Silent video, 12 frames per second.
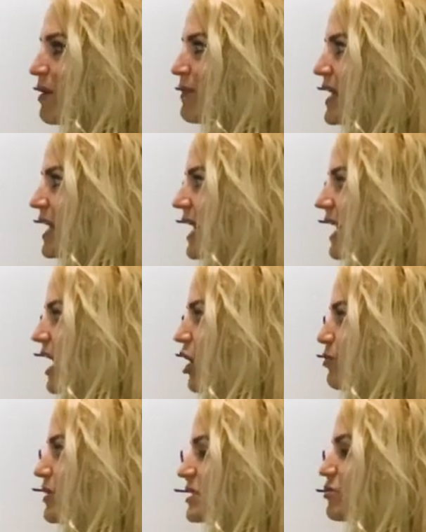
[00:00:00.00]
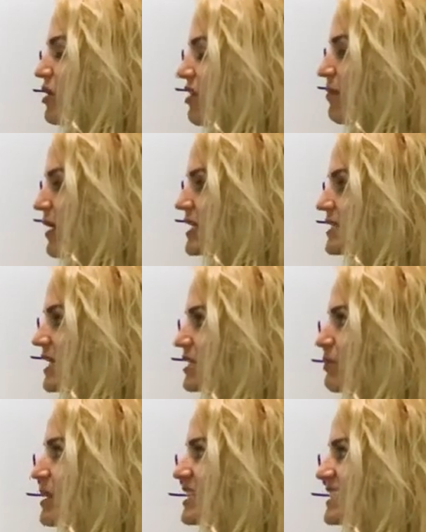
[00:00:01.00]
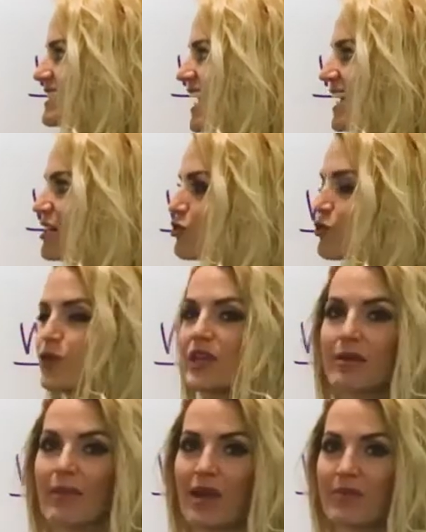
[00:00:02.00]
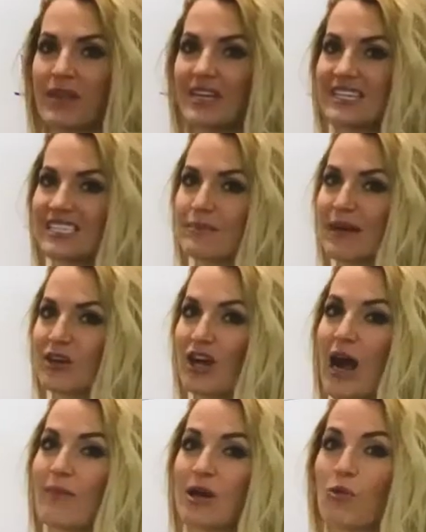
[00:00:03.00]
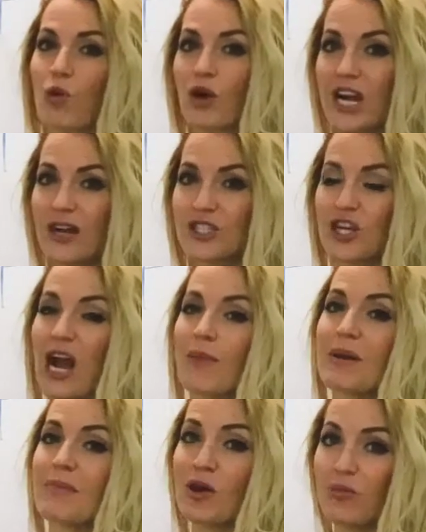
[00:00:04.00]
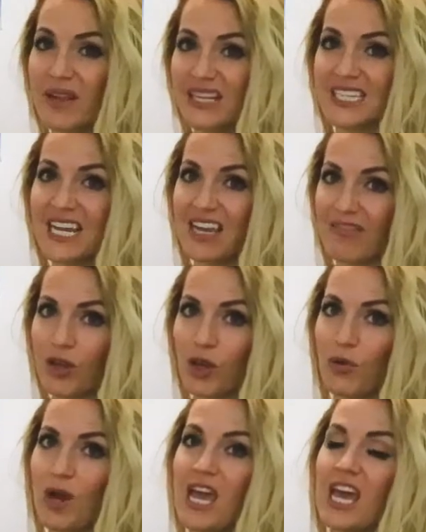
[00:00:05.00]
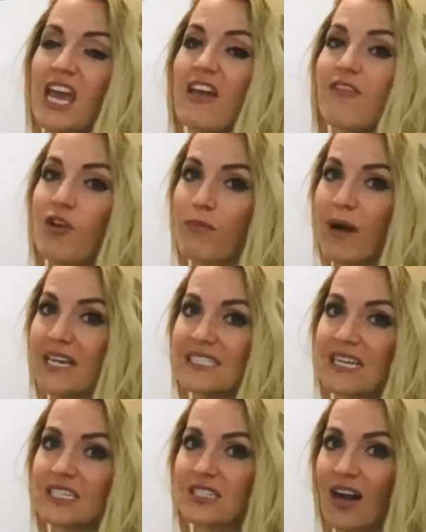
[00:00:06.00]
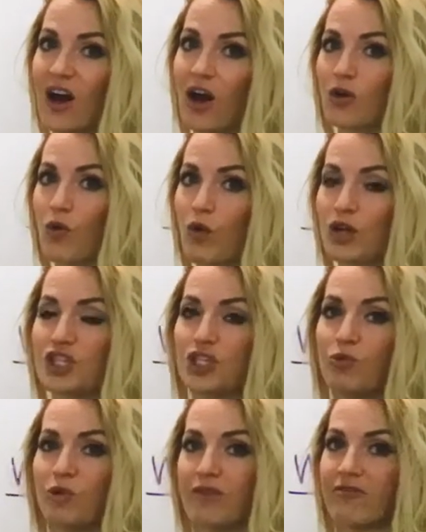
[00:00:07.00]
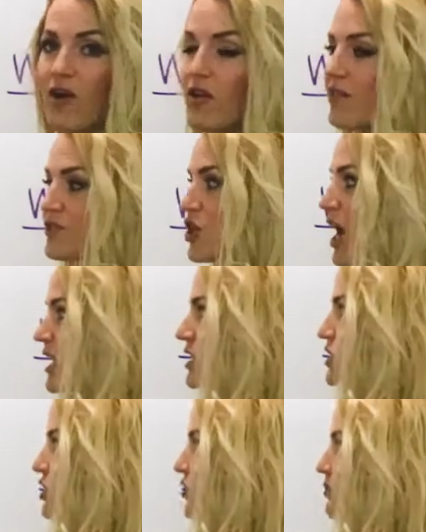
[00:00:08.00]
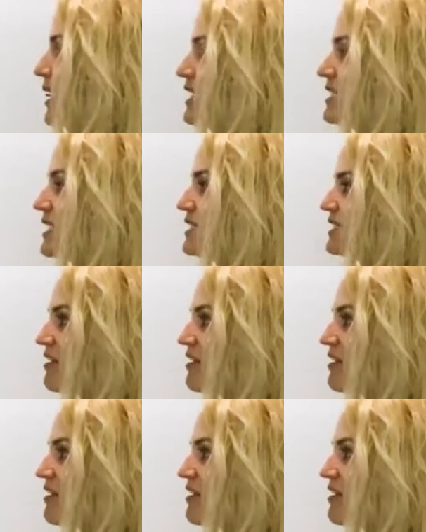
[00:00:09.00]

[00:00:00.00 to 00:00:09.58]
women and help us with the mindset because that truly, in my opinion, doesn't matter how many workouts or how many meal plans I give you. If your mindset is not on course, you will fall off track. And so the mindset is